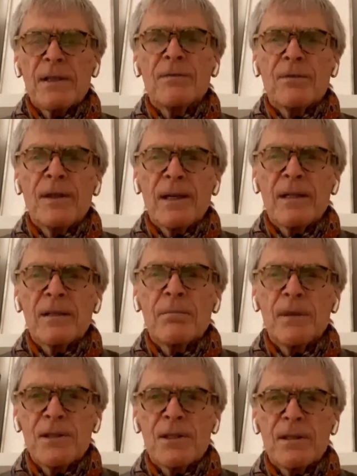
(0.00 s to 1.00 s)
Even they
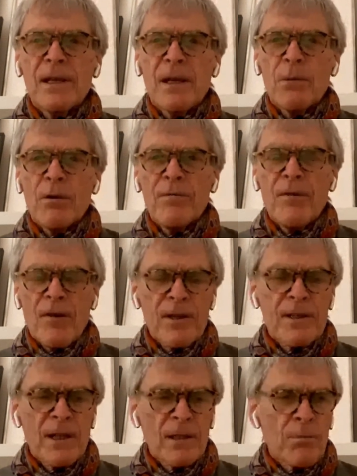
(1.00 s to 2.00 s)
admitted they were a
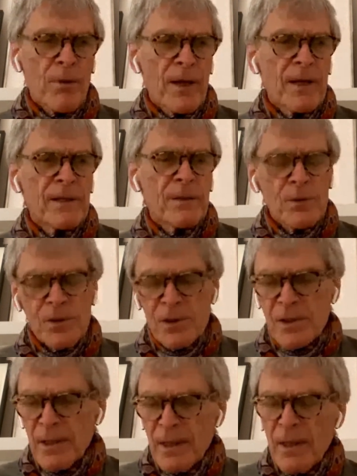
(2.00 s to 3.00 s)
very dull brand. It
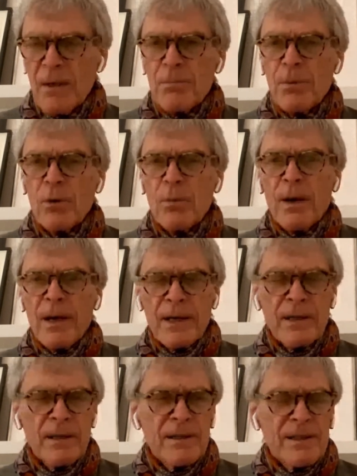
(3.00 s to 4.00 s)
was bought by,